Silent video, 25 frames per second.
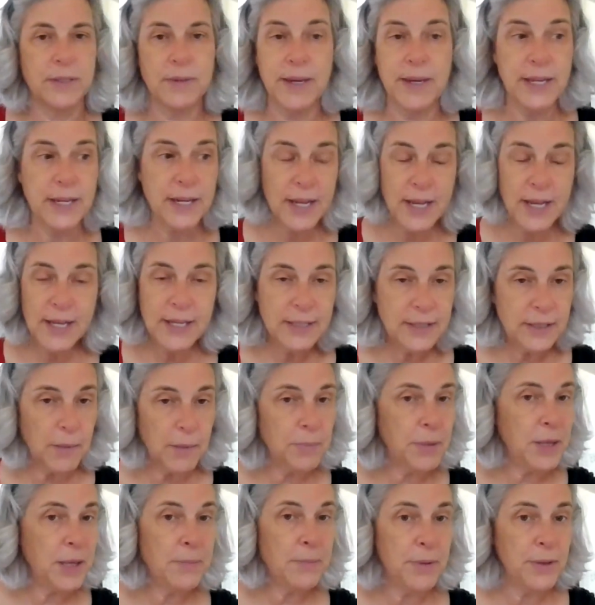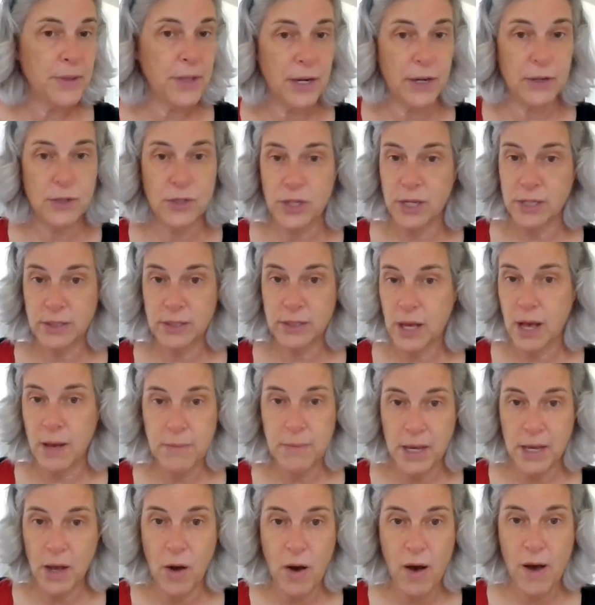Like some people that are just
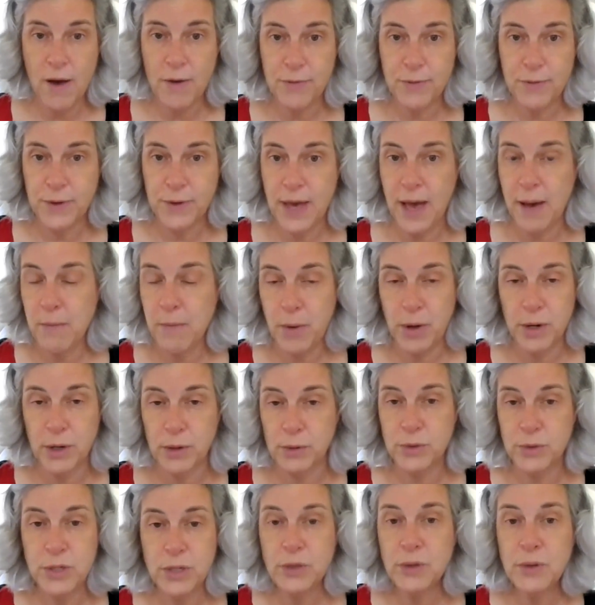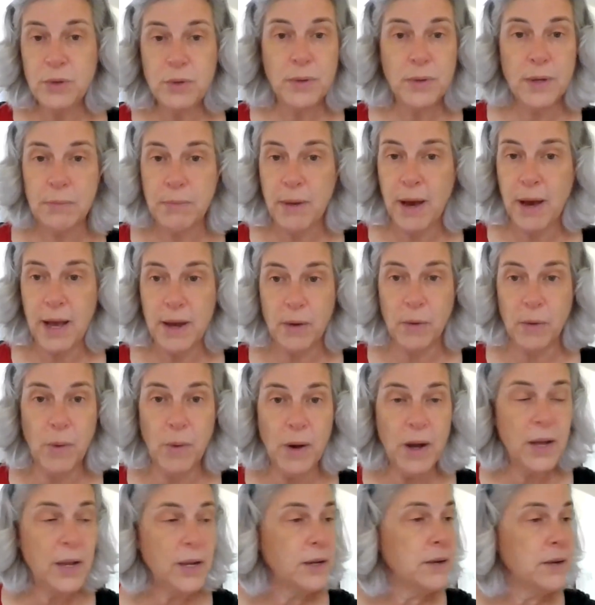coming off Chem 102 and Bio
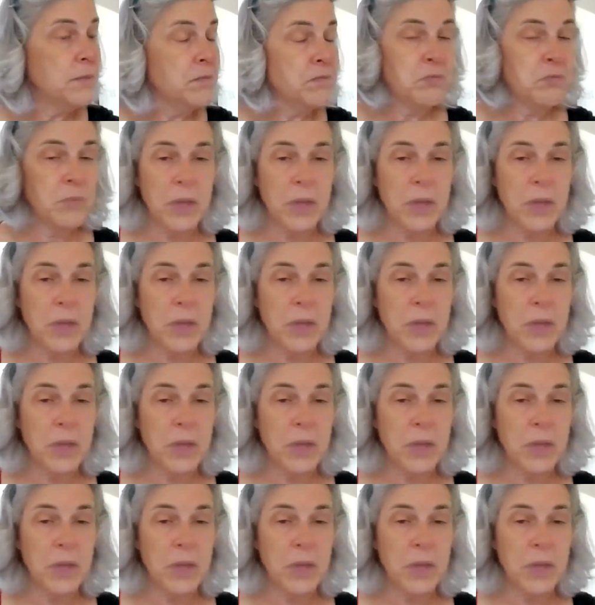1,